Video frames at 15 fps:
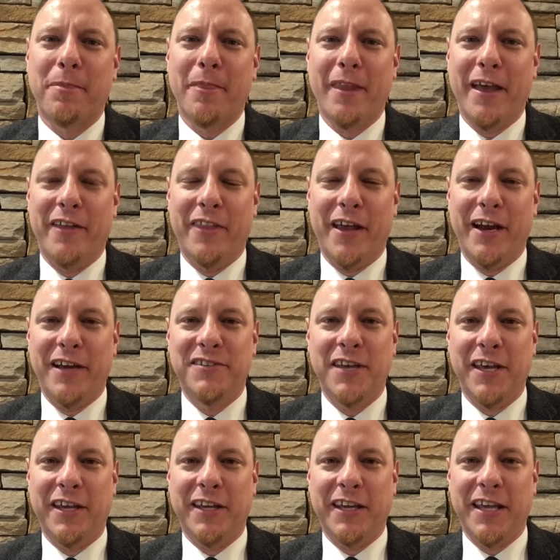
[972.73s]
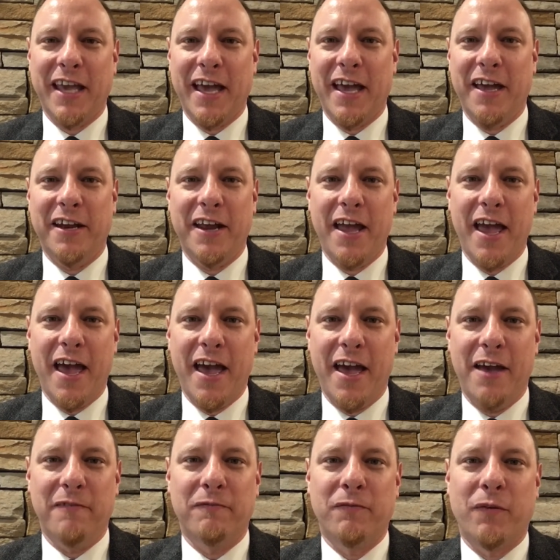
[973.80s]
And then I take it again
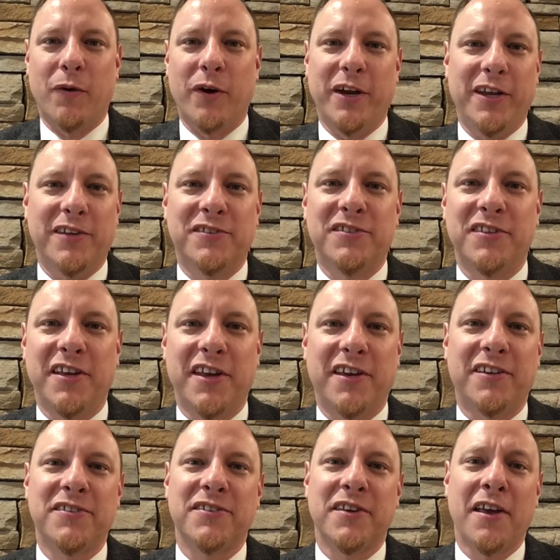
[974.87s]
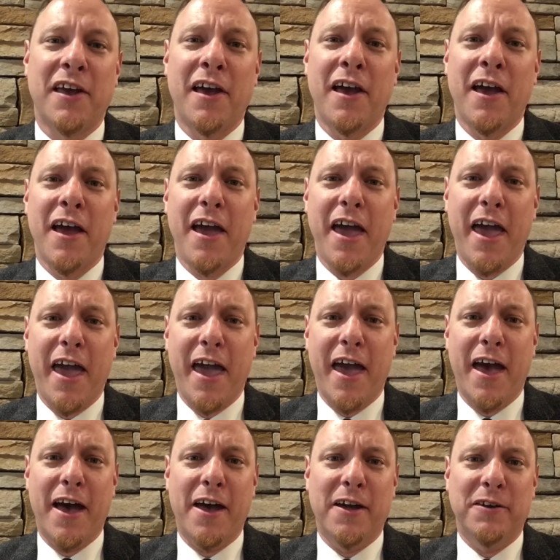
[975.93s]
at 46,
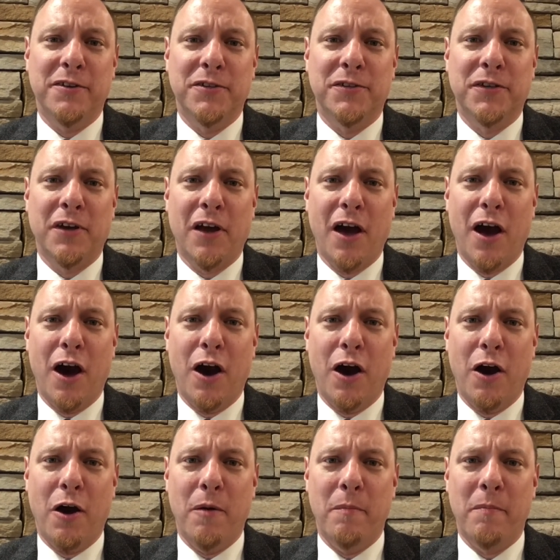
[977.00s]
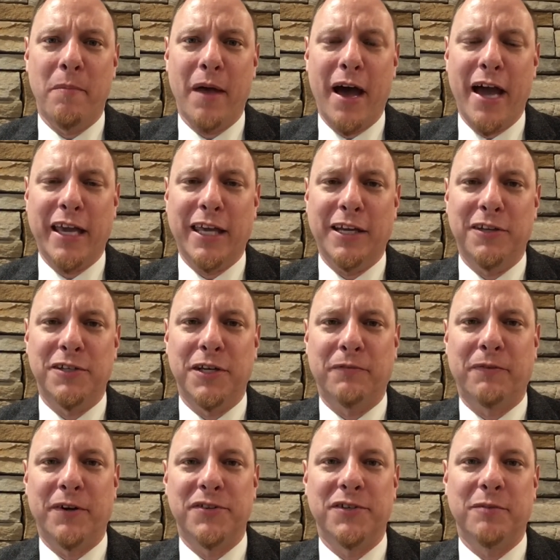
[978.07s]
and I get a
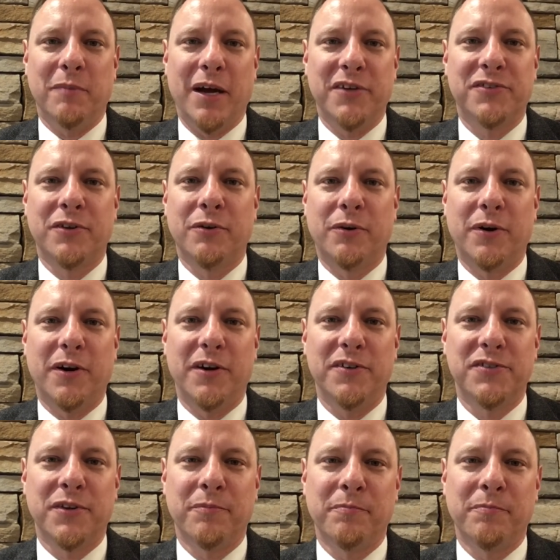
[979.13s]
difference in my scores.